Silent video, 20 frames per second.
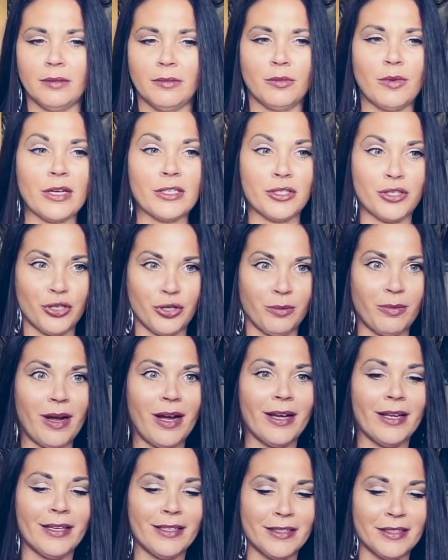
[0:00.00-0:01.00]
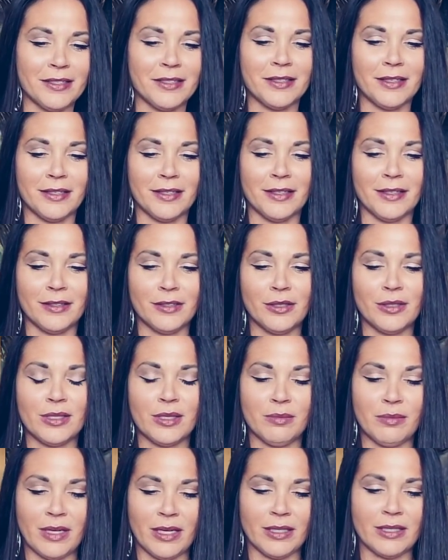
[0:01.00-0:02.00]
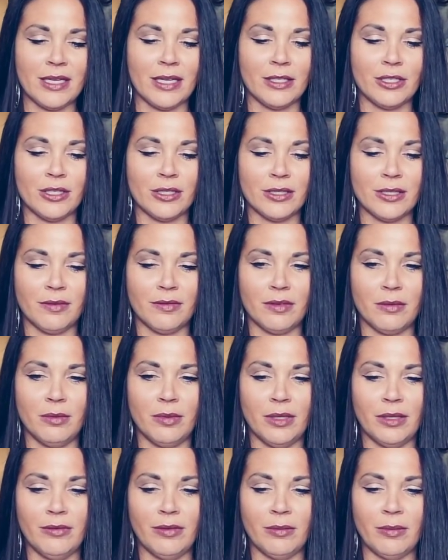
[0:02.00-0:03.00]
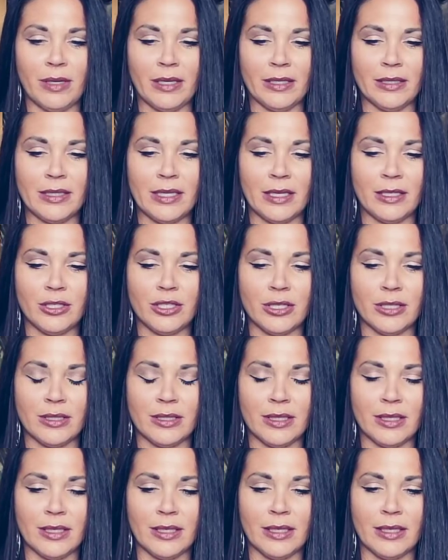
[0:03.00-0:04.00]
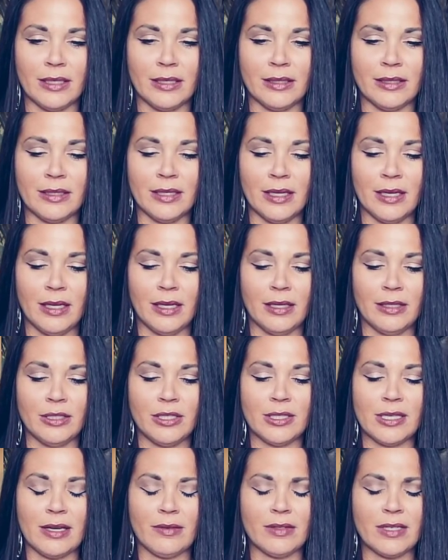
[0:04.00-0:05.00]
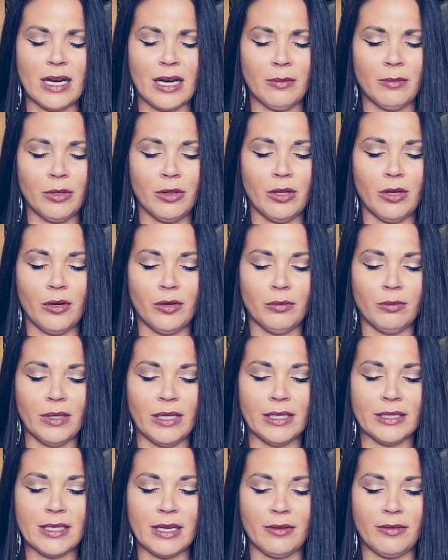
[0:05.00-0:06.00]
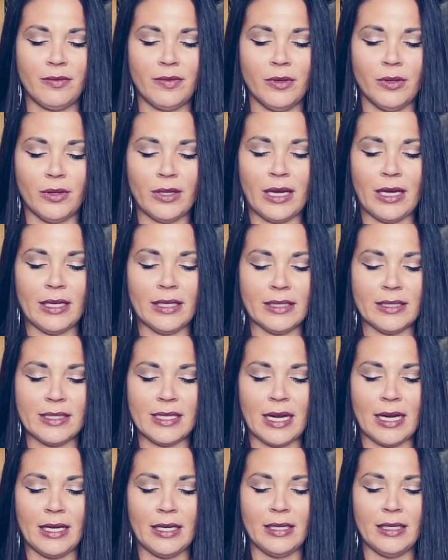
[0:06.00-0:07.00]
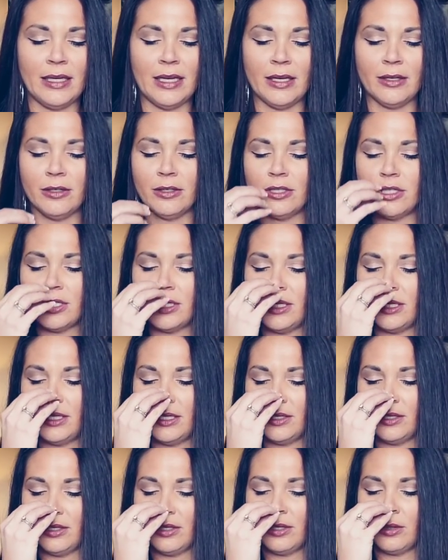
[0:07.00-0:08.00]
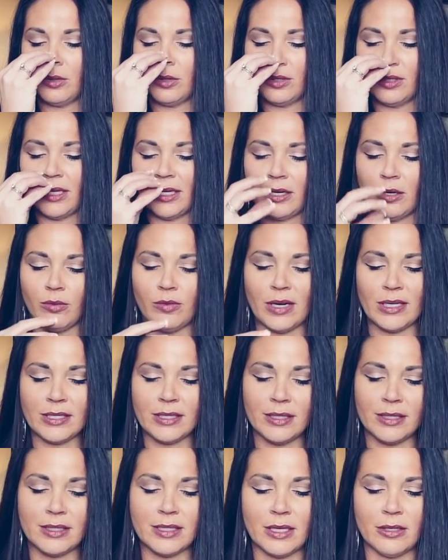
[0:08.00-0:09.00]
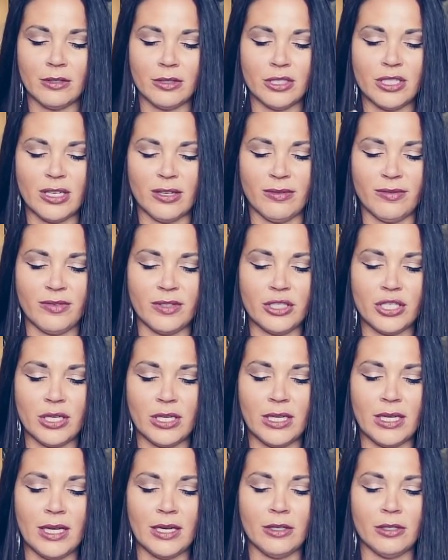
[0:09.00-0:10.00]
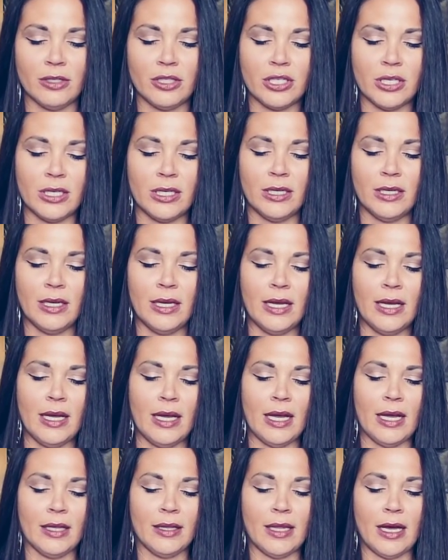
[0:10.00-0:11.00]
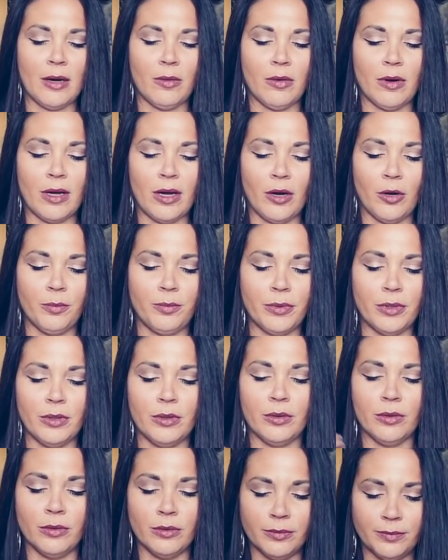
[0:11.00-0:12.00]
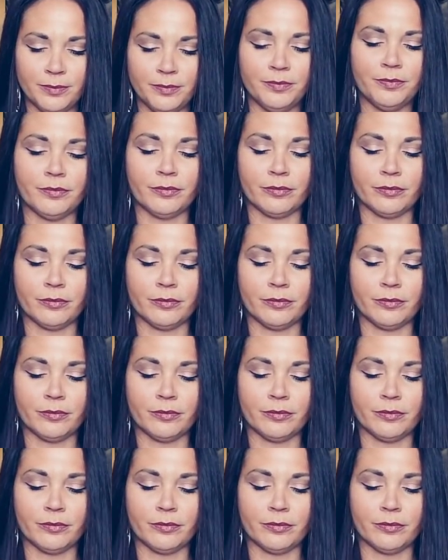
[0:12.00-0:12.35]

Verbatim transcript: rest your mind, uh, do some meditations if you believe in meditation, and just have time alone because I feel that anxiety energy here or like a restless energy, a fidgety energy, and that will help you